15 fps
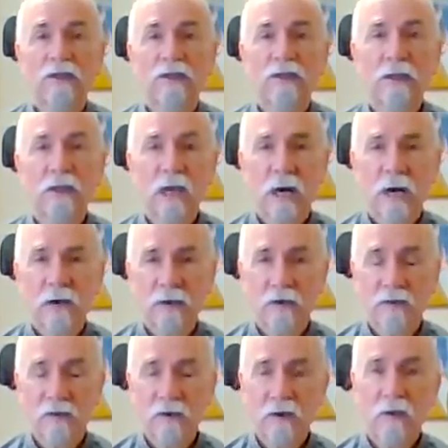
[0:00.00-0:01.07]
See how
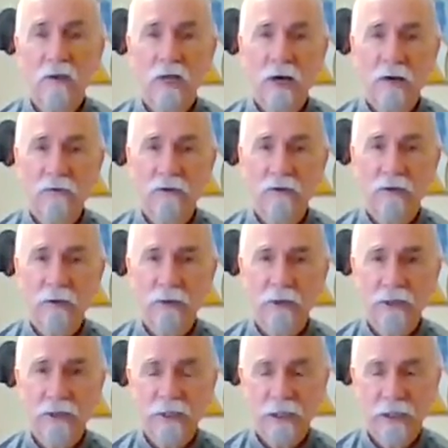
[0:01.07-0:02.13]
you feel after
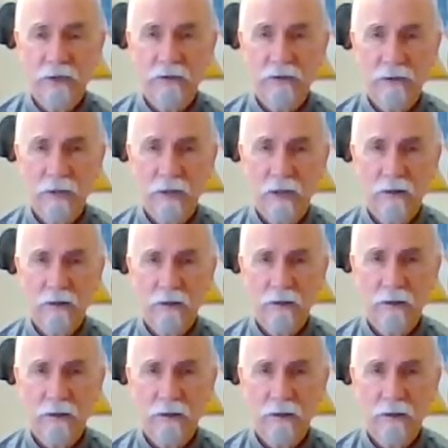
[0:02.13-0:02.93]
doing these exercises.